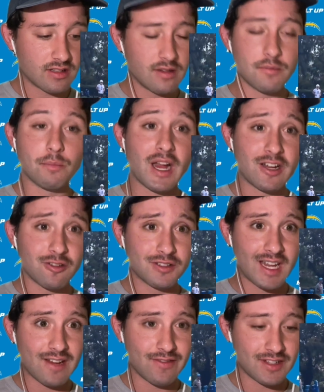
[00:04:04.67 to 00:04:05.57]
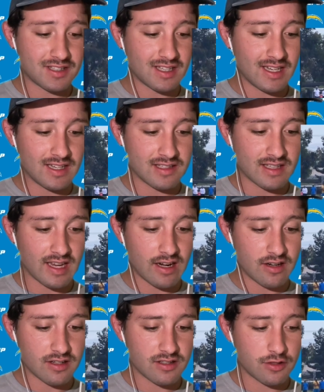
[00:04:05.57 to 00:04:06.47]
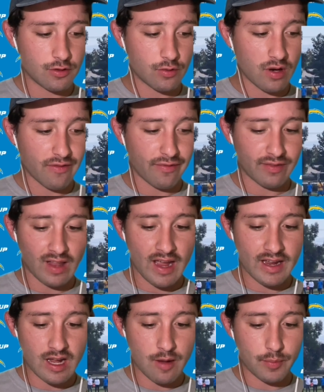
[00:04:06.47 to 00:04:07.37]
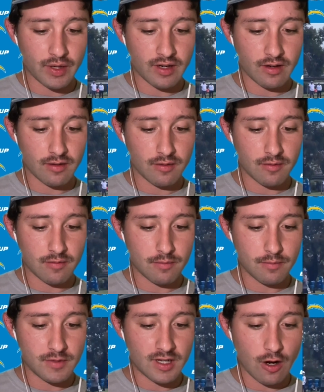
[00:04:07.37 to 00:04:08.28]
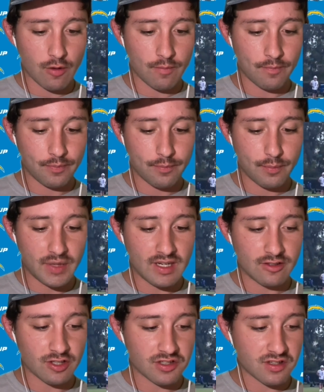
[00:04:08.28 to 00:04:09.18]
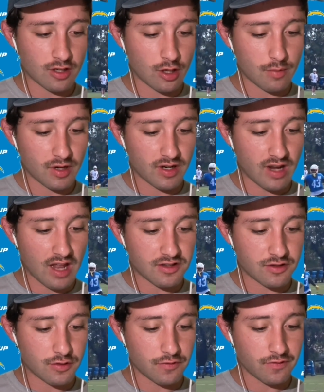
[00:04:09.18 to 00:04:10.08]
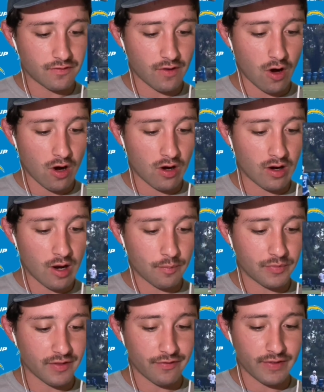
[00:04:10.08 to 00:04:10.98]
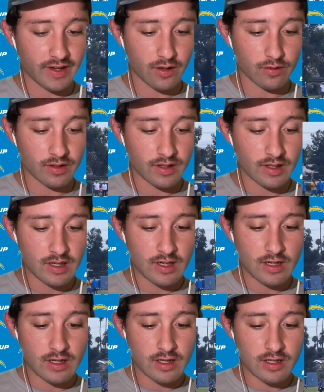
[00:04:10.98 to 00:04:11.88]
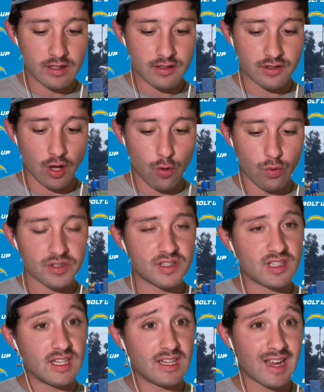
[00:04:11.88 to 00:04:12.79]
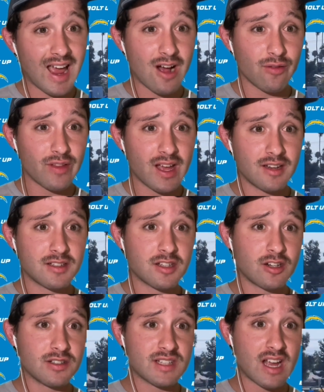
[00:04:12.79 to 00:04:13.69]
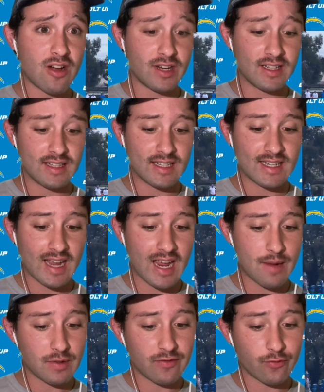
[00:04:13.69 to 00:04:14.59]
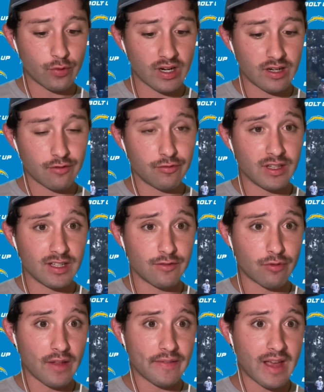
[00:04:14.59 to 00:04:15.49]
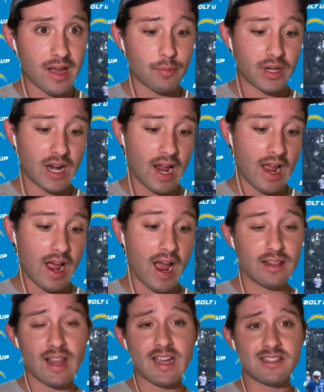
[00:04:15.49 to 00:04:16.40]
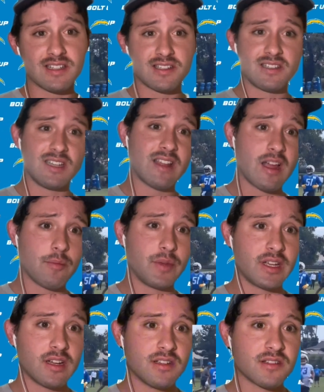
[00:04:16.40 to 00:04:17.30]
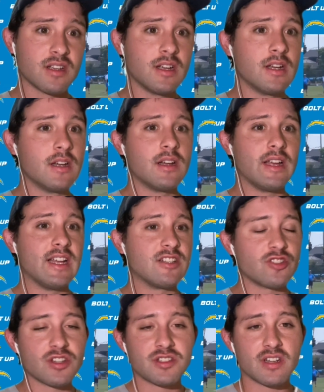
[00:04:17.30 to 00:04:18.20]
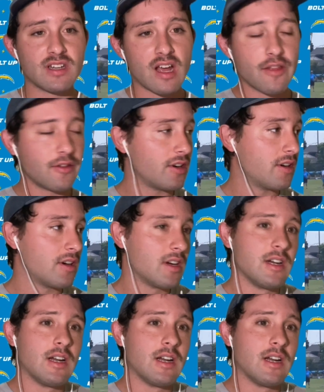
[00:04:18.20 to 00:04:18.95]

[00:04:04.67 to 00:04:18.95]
Michael Davis is there to fly up and, meet Justin Herbert not too far up the field. So we'll see how that turns out in the game if we're going to really run that, but I like to see that because it's just another